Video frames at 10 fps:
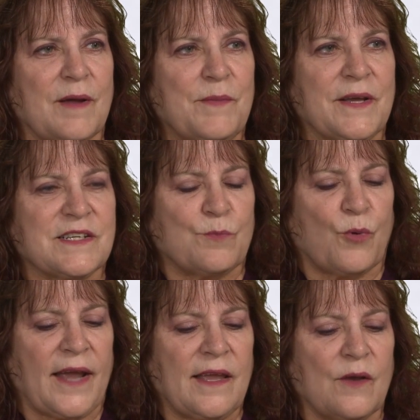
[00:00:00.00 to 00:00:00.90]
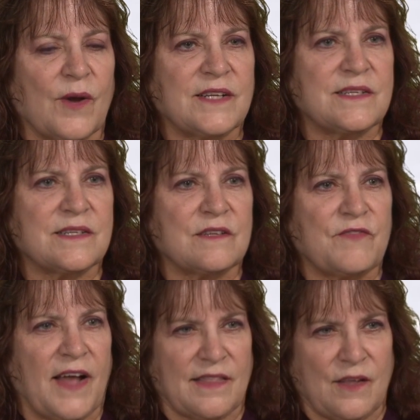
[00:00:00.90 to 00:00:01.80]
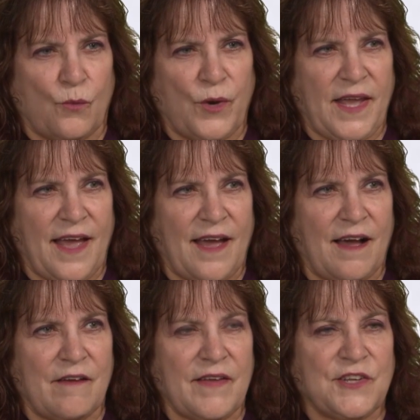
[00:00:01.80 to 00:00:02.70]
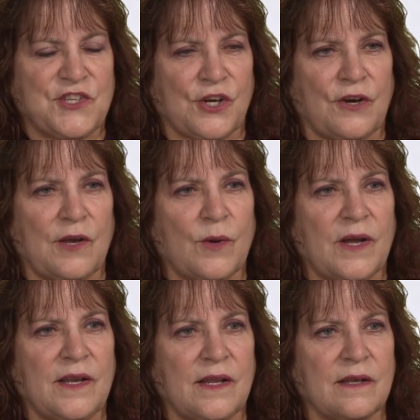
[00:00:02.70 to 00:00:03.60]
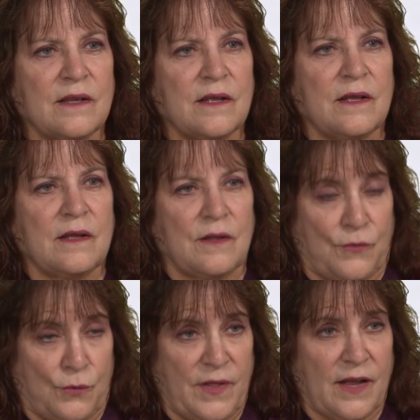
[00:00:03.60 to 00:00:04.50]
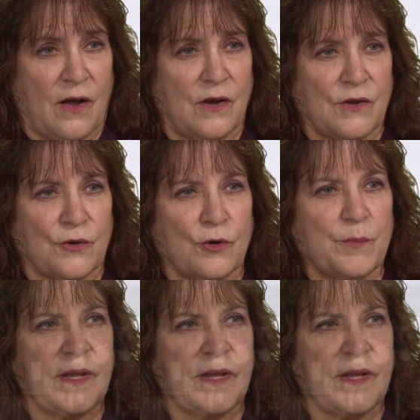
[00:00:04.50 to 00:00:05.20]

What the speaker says: biggest bragging rights is the fact that we have a charity run through that HOG group